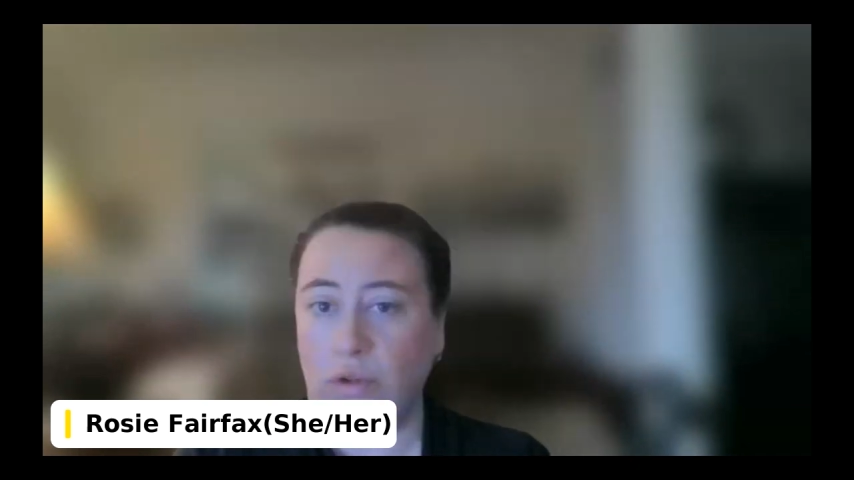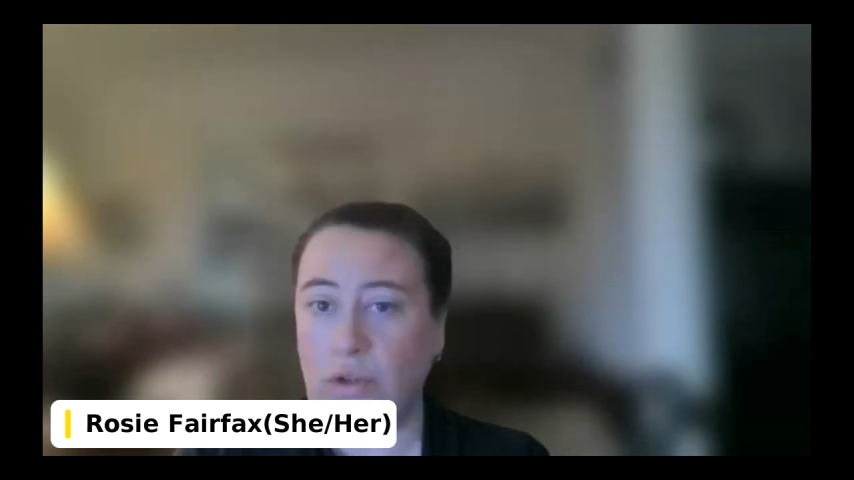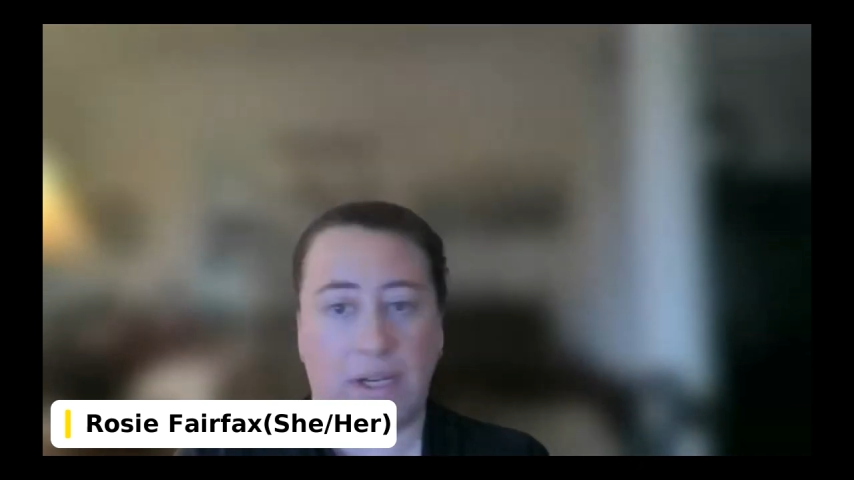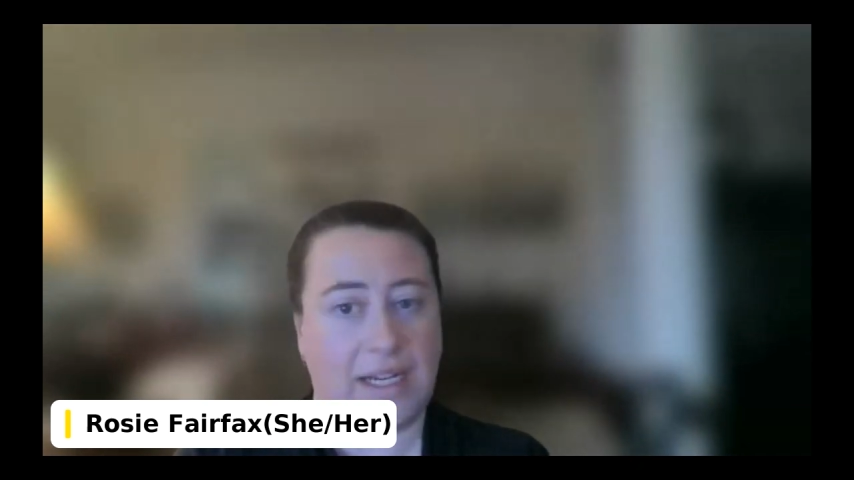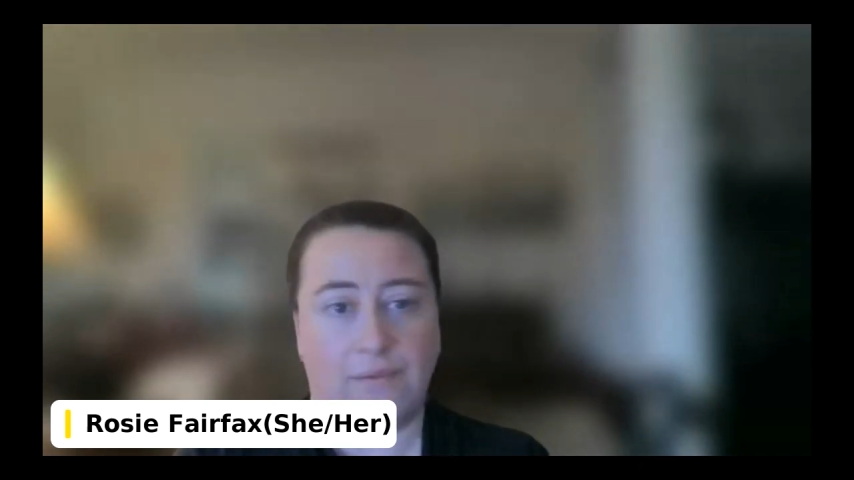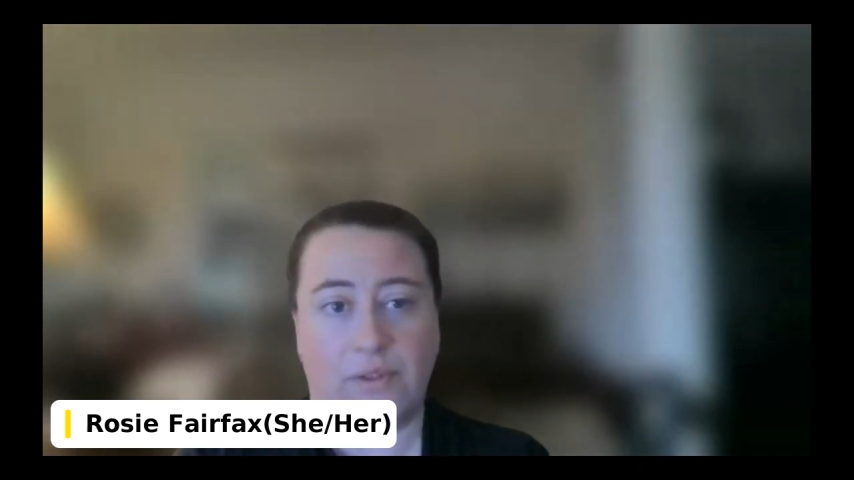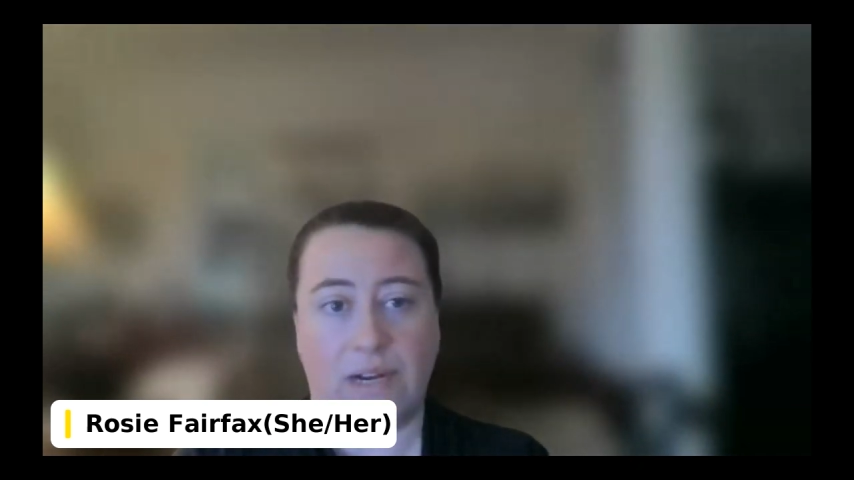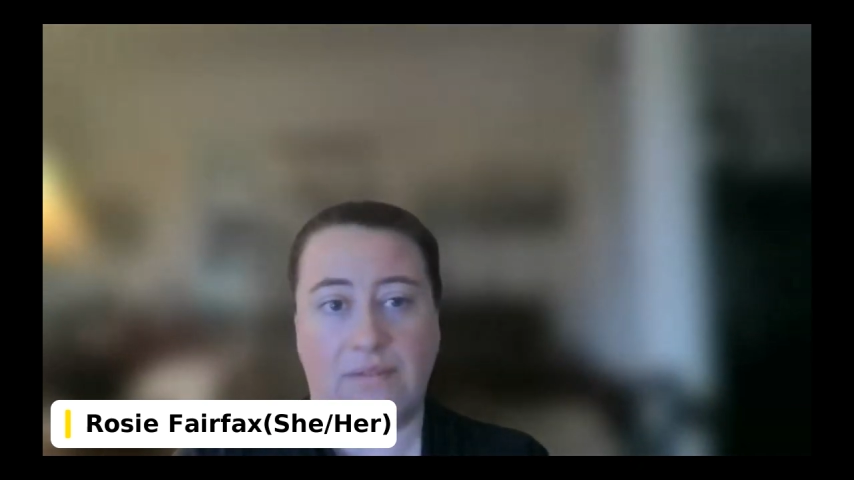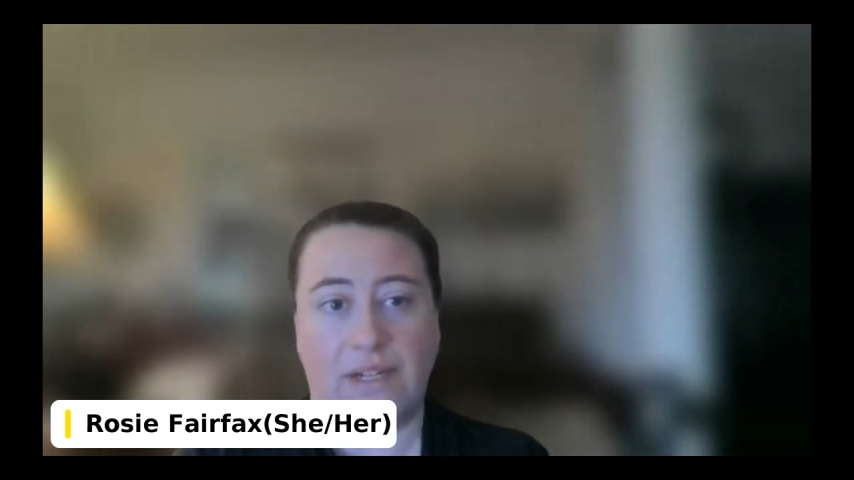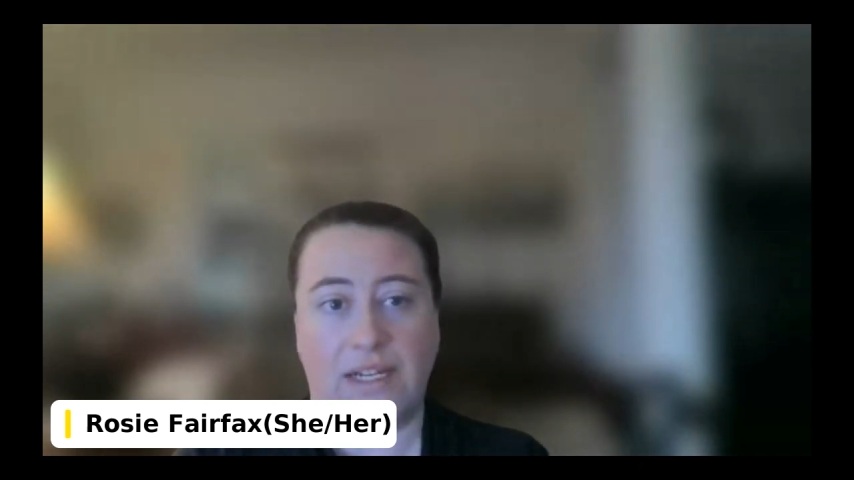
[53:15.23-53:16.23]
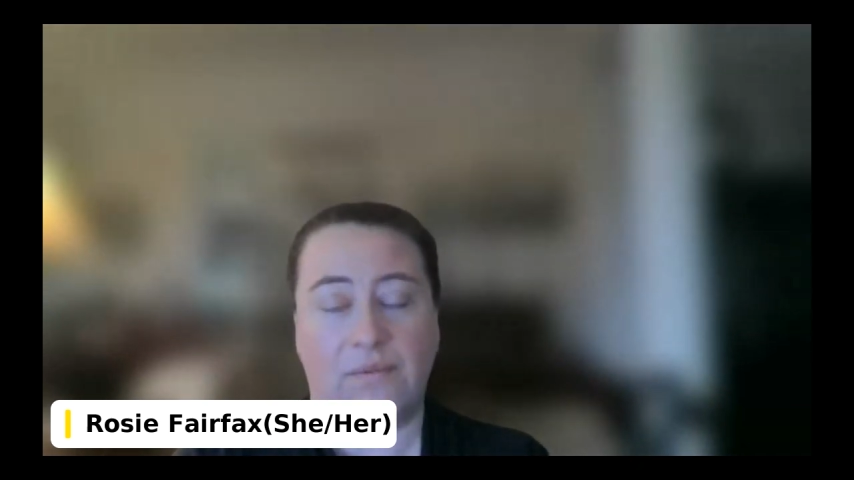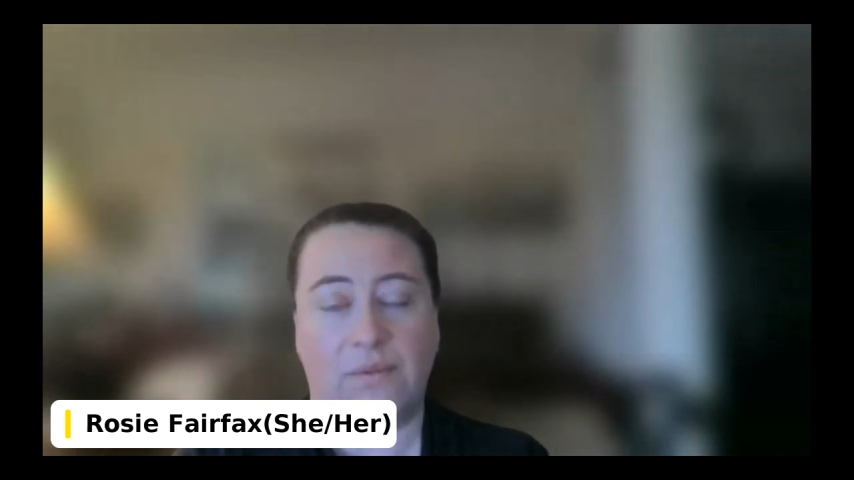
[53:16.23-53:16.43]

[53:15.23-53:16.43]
do not have the relevant